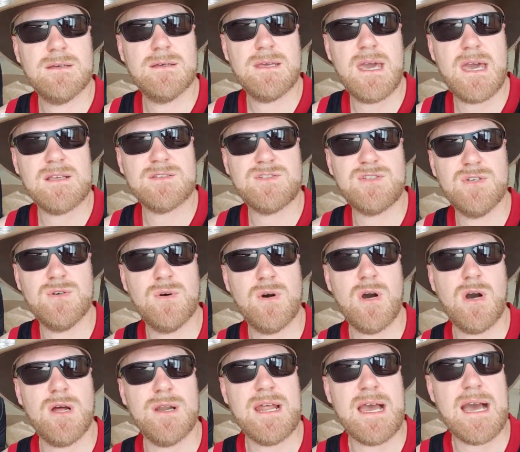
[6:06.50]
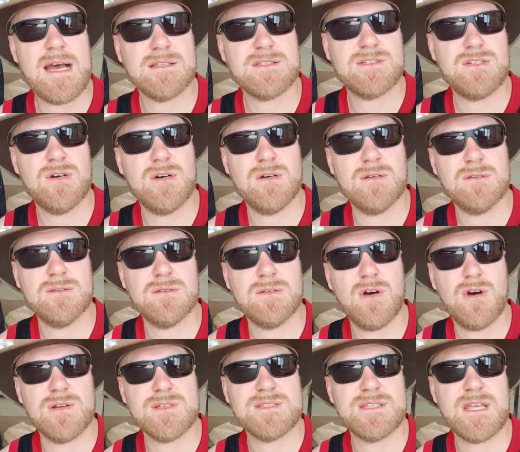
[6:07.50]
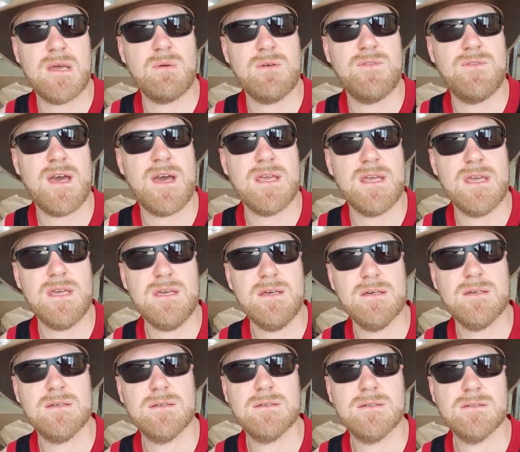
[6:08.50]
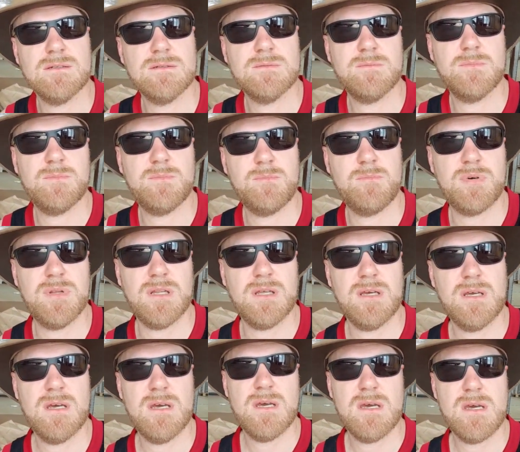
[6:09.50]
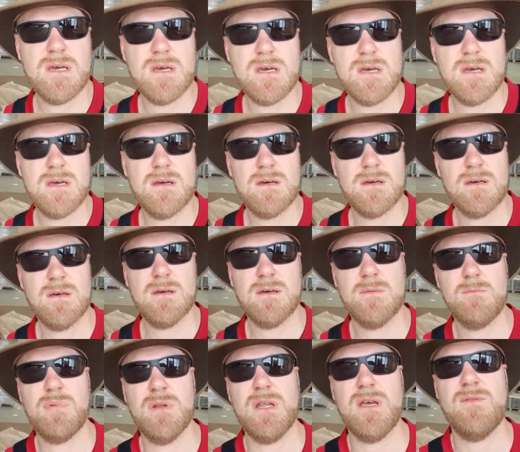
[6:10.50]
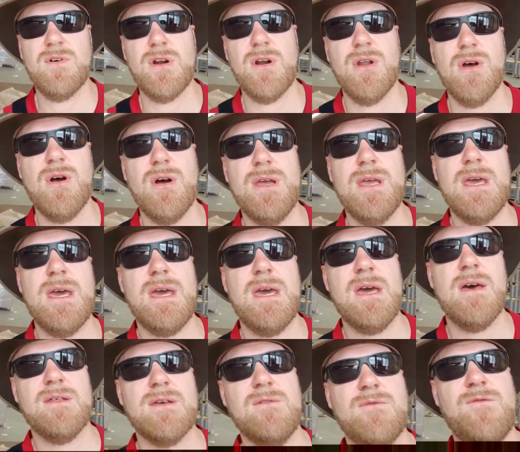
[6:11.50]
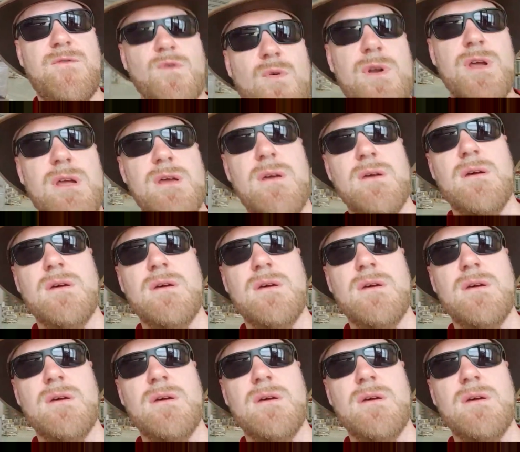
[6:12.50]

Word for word: Yeah, it's too hot. Nah, it's not the hottest day we've had here. 40, 49? Believe it or not, yeah, I think 40.